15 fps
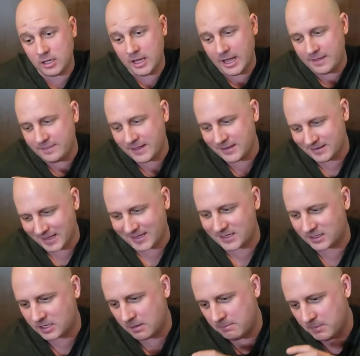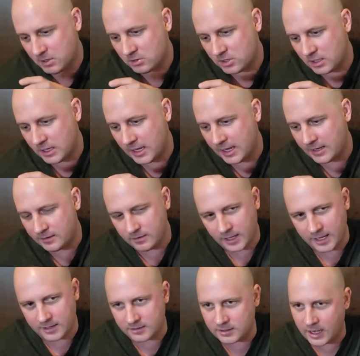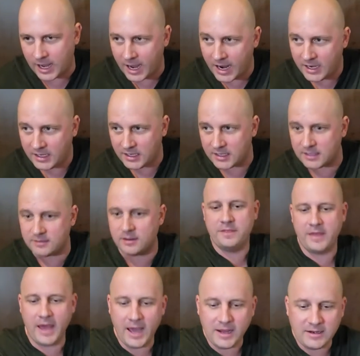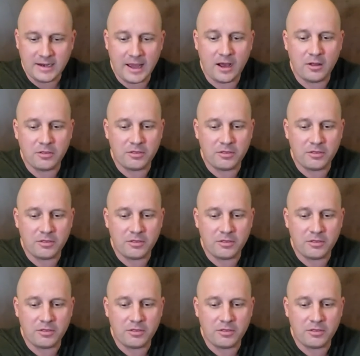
it, and then like a chameleon, and hide it. That now